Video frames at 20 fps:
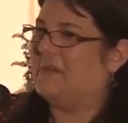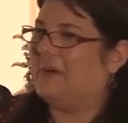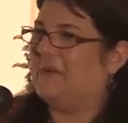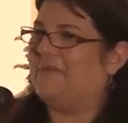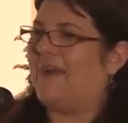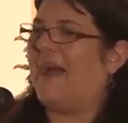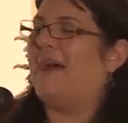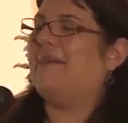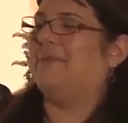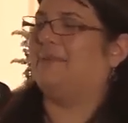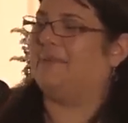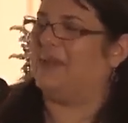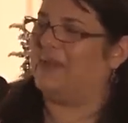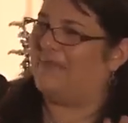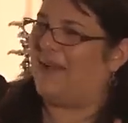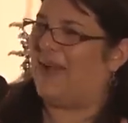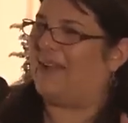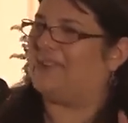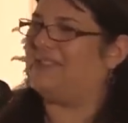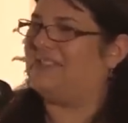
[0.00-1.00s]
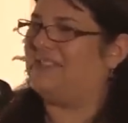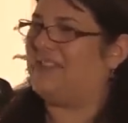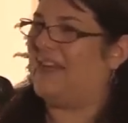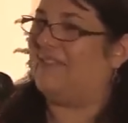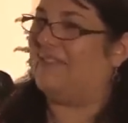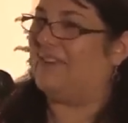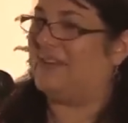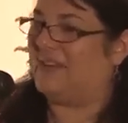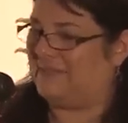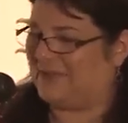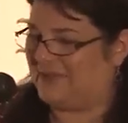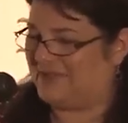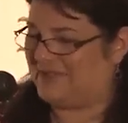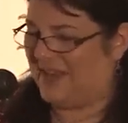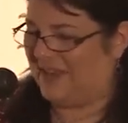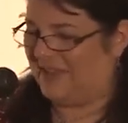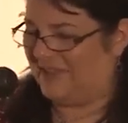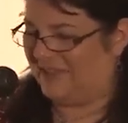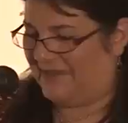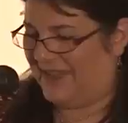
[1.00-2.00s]
We're probably about
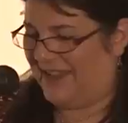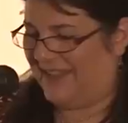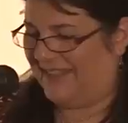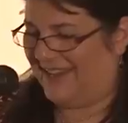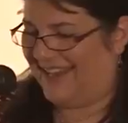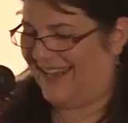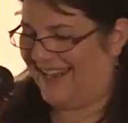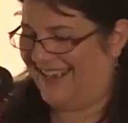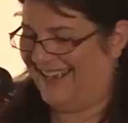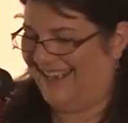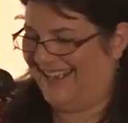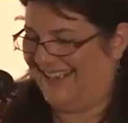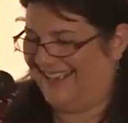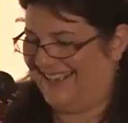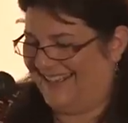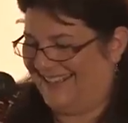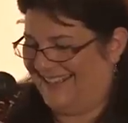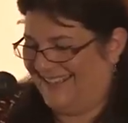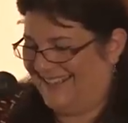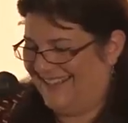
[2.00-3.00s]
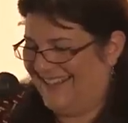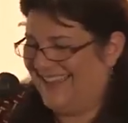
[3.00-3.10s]
70% of the way there.